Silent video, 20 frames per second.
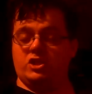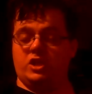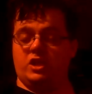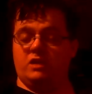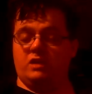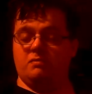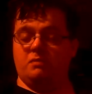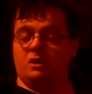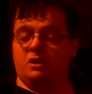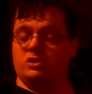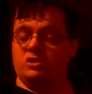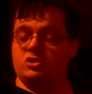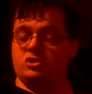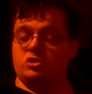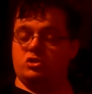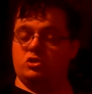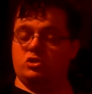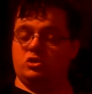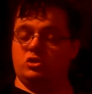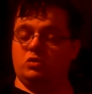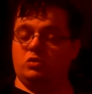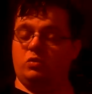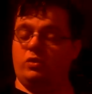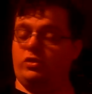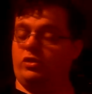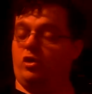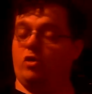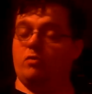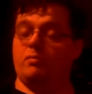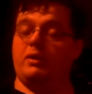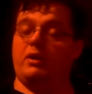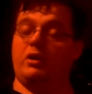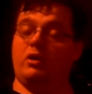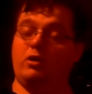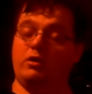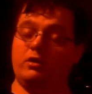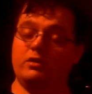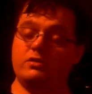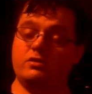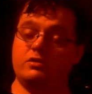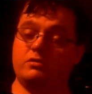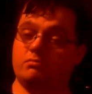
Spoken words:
can monster with all my heart.